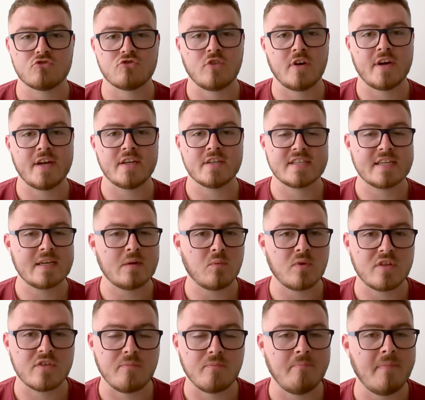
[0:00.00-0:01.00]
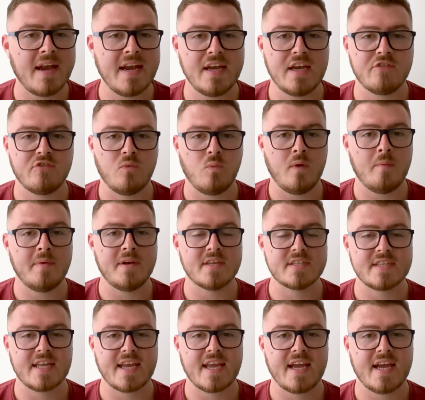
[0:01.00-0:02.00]
trying to sleep with as many different women
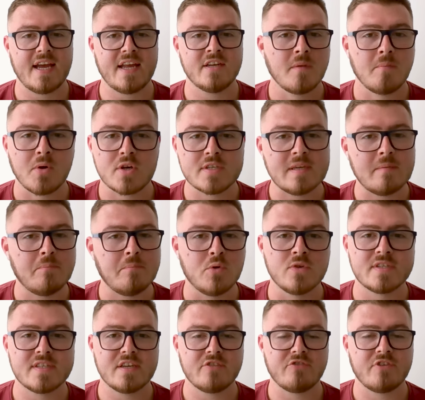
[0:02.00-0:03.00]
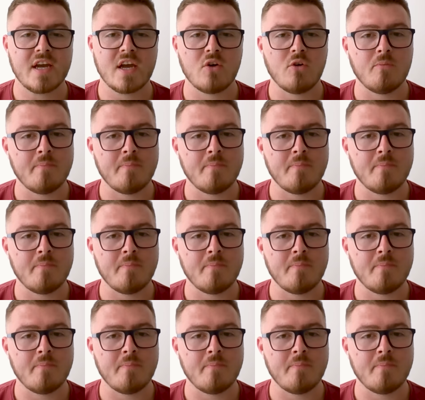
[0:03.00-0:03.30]
as they can because it boosts their ego,